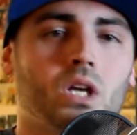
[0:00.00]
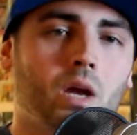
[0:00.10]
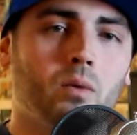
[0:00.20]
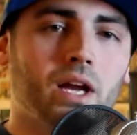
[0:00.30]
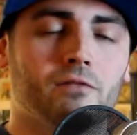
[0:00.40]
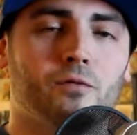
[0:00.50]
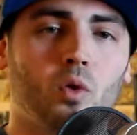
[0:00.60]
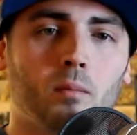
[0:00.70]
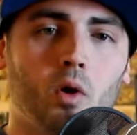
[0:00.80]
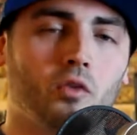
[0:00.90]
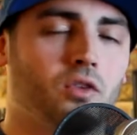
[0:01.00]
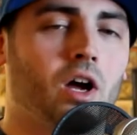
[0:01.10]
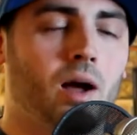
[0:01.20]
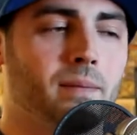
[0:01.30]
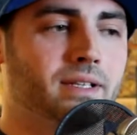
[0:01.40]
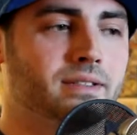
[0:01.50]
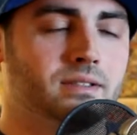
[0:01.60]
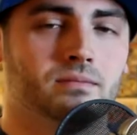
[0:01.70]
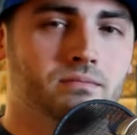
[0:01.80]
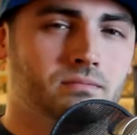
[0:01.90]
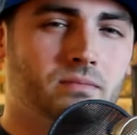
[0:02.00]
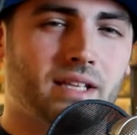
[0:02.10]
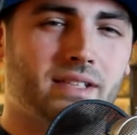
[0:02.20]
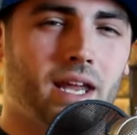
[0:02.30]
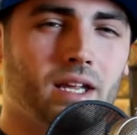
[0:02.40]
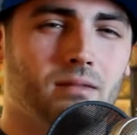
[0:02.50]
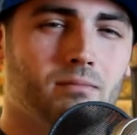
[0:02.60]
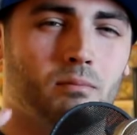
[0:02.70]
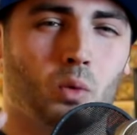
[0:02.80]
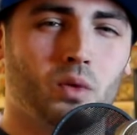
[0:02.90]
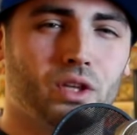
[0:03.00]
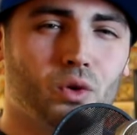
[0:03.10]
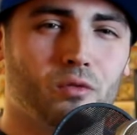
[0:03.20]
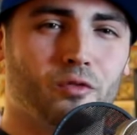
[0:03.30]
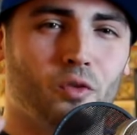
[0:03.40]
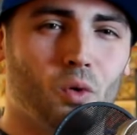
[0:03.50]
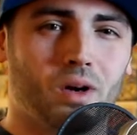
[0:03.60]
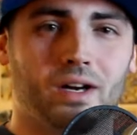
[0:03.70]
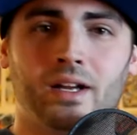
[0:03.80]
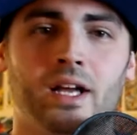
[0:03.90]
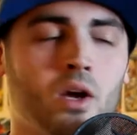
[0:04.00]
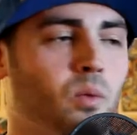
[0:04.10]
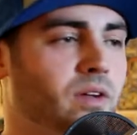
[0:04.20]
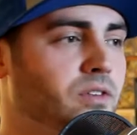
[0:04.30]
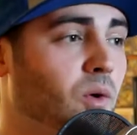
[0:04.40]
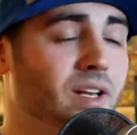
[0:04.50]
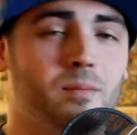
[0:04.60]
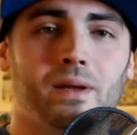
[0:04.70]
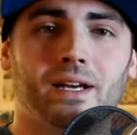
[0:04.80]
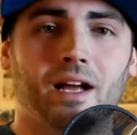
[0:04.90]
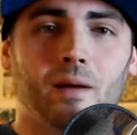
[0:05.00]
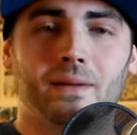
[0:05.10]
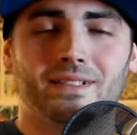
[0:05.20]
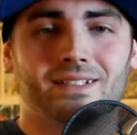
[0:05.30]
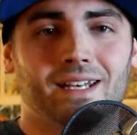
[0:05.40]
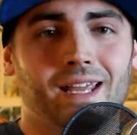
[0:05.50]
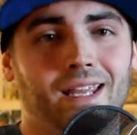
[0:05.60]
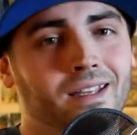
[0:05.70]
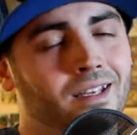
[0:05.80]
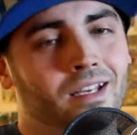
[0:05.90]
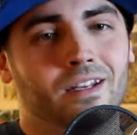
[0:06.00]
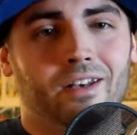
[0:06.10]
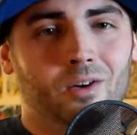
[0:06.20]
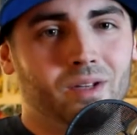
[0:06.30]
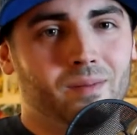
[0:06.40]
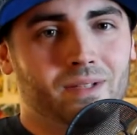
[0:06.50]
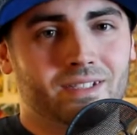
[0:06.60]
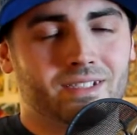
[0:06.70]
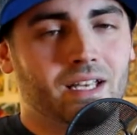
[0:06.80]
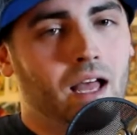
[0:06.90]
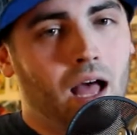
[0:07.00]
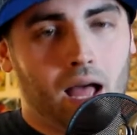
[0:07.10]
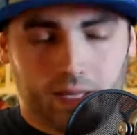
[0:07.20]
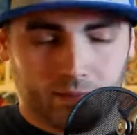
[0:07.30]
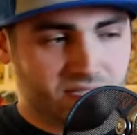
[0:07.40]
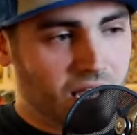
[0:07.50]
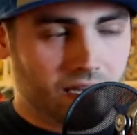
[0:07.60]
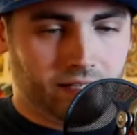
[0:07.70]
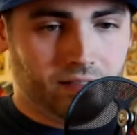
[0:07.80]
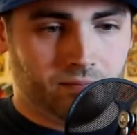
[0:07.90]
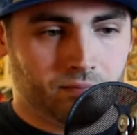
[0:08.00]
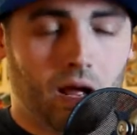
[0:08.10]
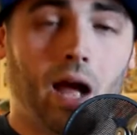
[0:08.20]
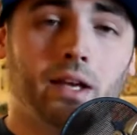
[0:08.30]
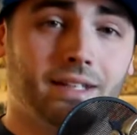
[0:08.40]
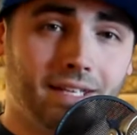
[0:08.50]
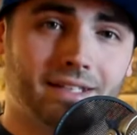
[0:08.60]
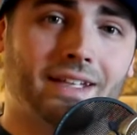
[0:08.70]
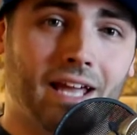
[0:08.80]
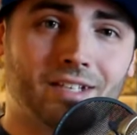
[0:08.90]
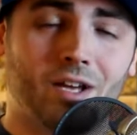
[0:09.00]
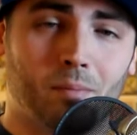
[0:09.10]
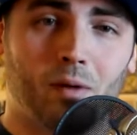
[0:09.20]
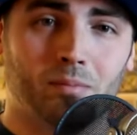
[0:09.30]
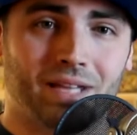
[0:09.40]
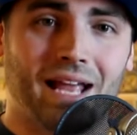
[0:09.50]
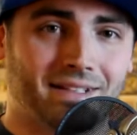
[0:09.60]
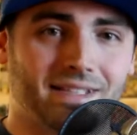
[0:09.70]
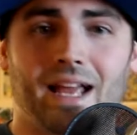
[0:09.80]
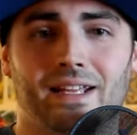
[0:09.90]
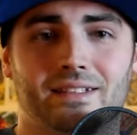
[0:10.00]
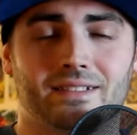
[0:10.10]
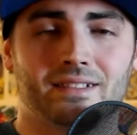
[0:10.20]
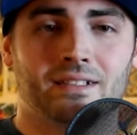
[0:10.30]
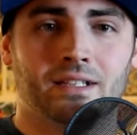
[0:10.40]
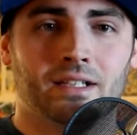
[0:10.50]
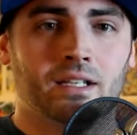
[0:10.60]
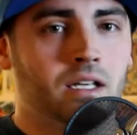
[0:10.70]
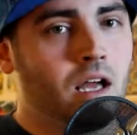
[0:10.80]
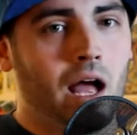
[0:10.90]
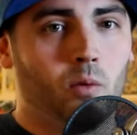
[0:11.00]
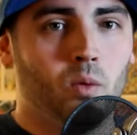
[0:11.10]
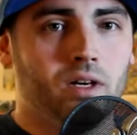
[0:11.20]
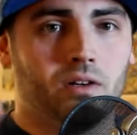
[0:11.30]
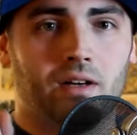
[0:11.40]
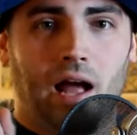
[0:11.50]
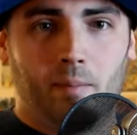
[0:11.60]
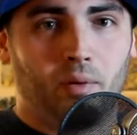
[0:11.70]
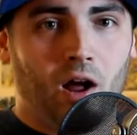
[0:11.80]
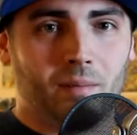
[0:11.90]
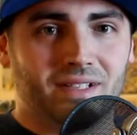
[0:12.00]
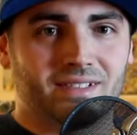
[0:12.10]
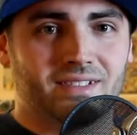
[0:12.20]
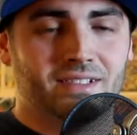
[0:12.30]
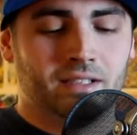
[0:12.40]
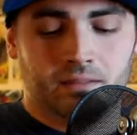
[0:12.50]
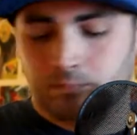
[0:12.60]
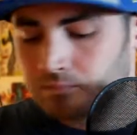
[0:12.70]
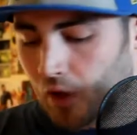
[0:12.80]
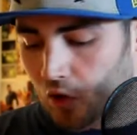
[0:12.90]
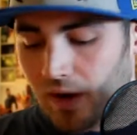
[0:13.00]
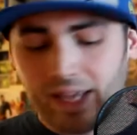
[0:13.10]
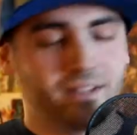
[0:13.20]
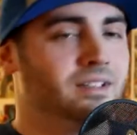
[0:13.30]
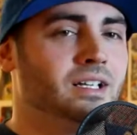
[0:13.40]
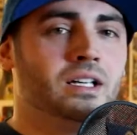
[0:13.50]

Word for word: and we got four Marvel comics. That's eight. But we're only doing four. We have no independent comics today, no image. I am Saudi. I need to catch up on black science. I will, I promise. All right,